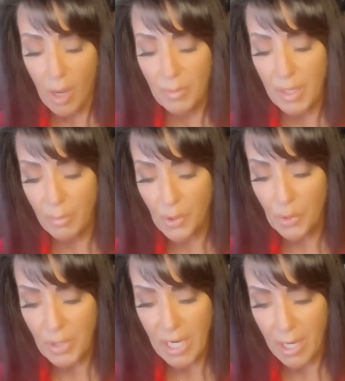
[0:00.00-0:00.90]
Number
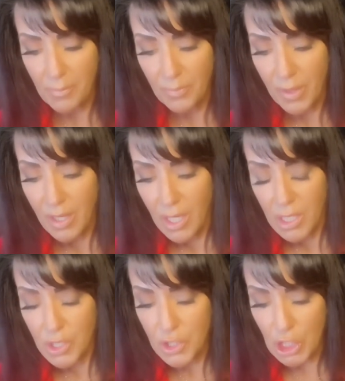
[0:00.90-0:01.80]
3,
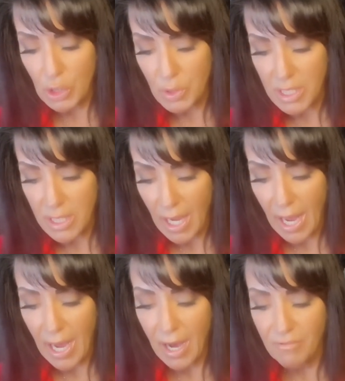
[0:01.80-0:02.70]
don't
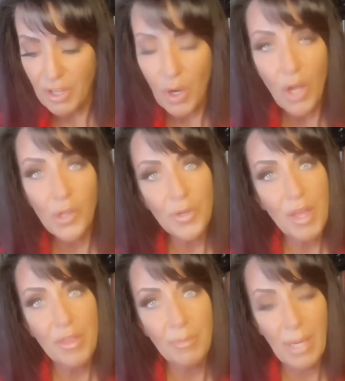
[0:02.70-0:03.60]
have an all or
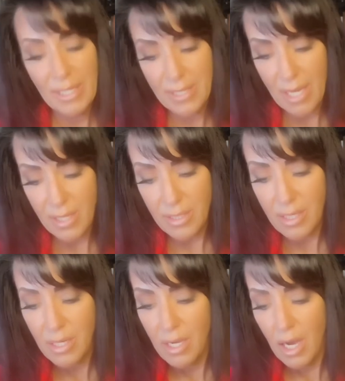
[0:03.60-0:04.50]
nothing mindset.
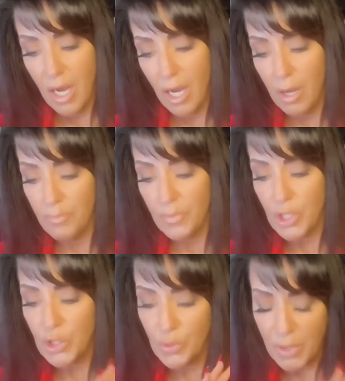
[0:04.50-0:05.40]

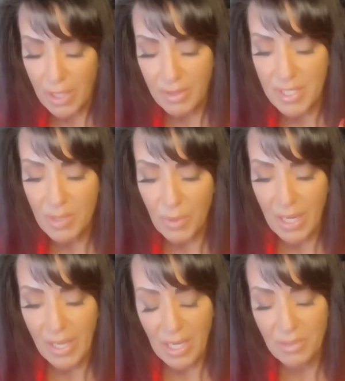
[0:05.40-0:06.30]
This is what
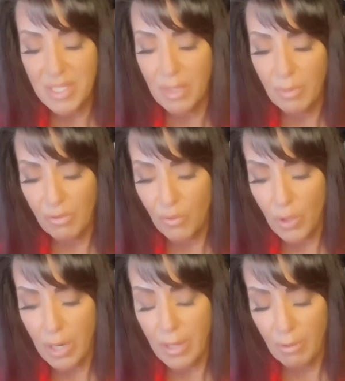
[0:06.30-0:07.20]
I kind of said
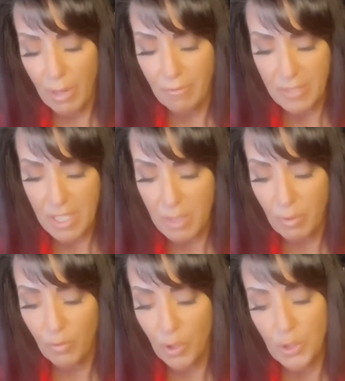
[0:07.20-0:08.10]
before, I referenced this
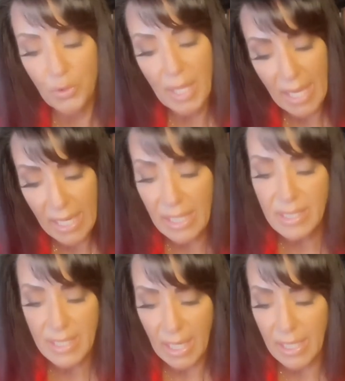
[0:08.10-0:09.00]
before. You
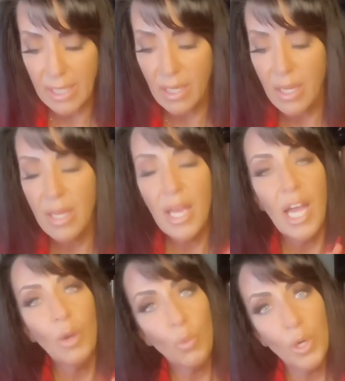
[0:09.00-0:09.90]
can diet
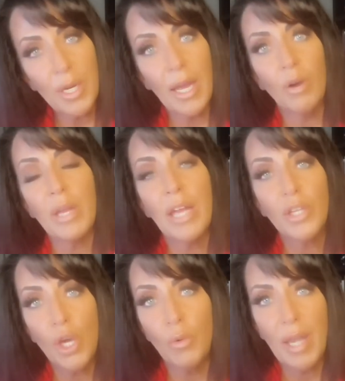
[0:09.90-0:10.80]
and work out and
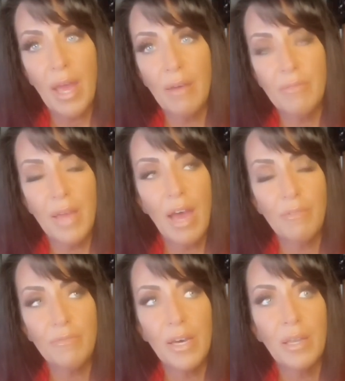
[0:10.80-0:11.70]
go and have
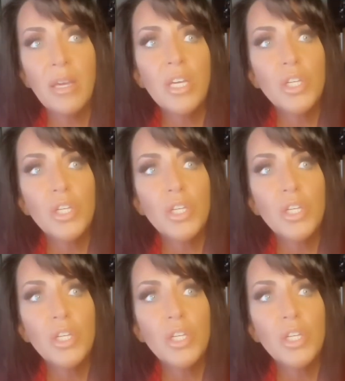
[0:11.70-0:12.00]
fun.